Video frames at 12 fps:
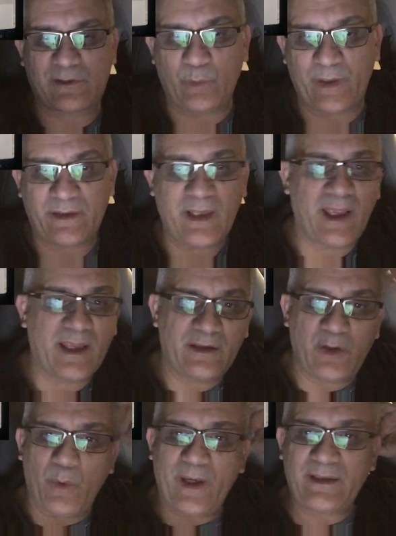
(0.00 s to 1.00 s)
to it,
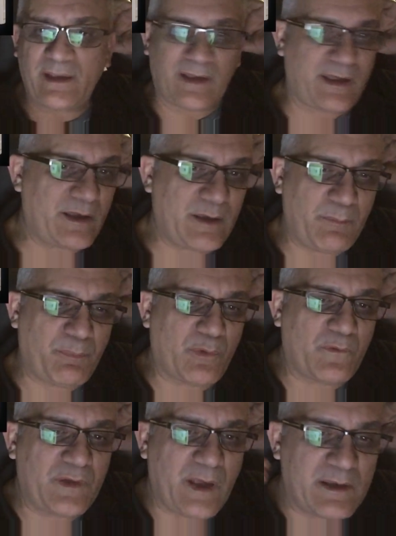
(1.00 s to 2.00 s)
the way that they can
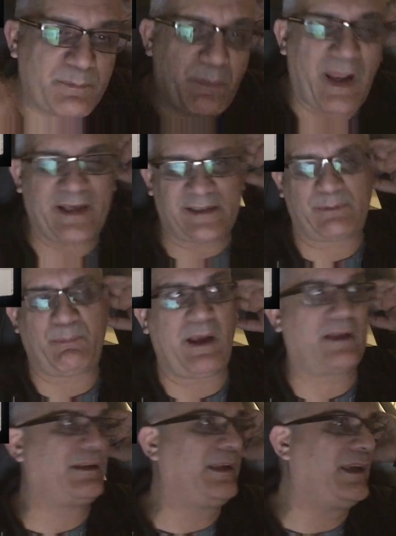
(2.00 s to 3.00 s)
improve the blind
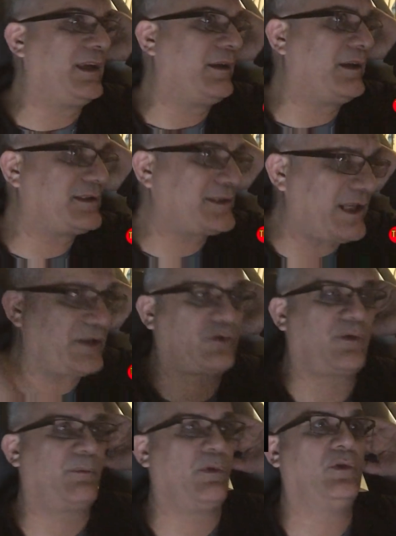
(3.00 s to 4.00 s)
spot, the
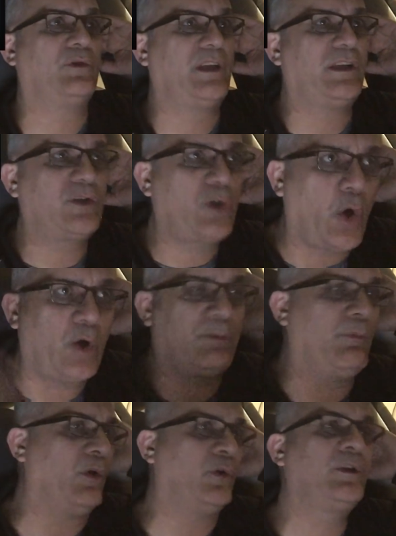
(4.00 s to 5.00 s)
sentry mode, the dog
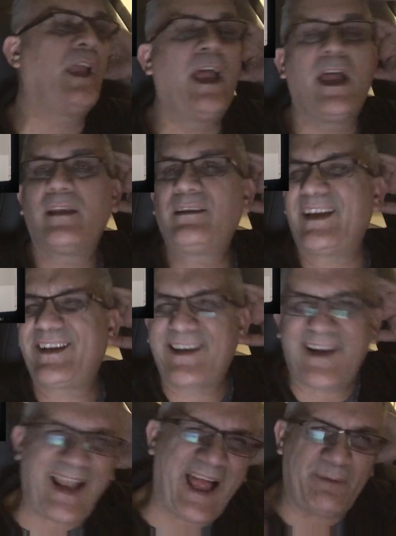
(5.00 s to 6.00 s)
mode, the
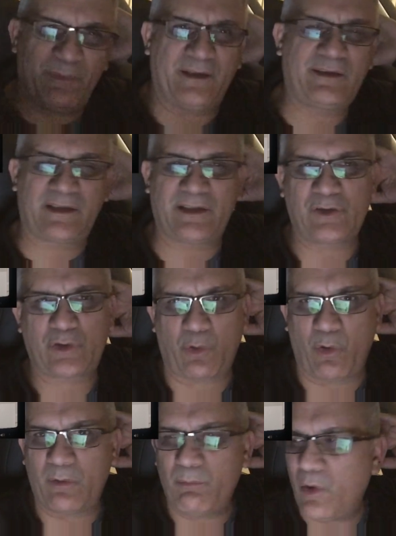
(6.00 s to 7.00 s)
climate
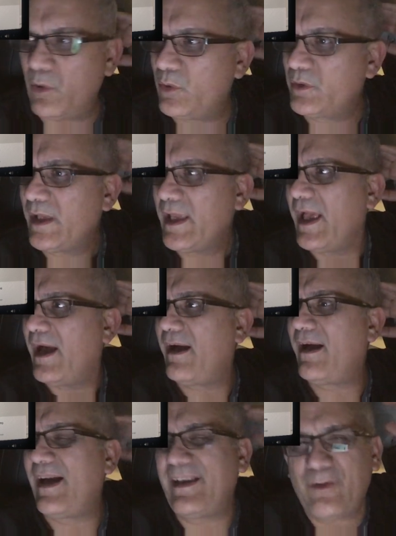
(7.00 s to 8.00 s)
control mode,
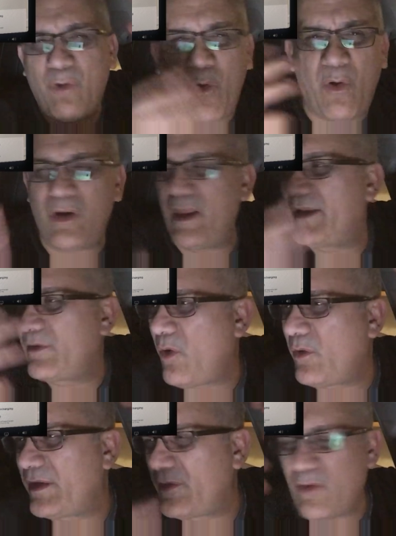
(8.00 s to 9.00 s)
and all and
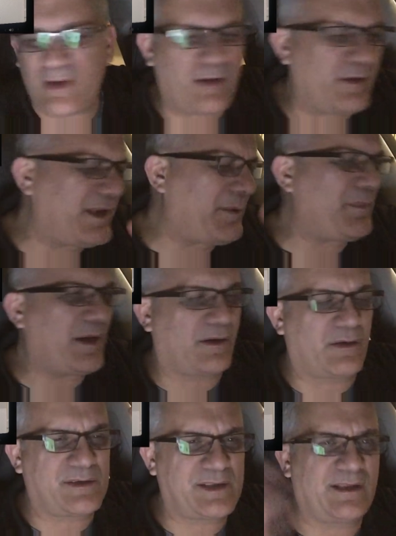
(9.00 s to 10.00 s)
on and on, and the
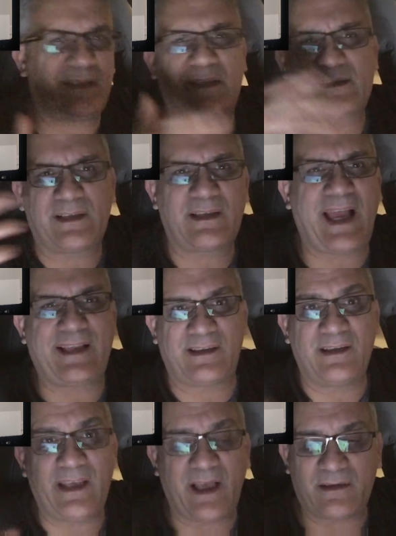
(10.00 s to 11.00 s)
mirrors and this and that
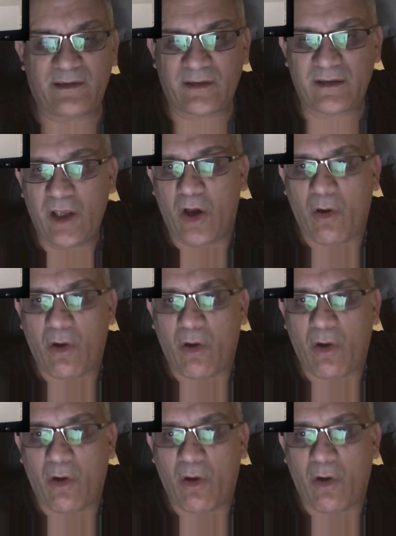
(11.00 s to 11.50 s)
and the other,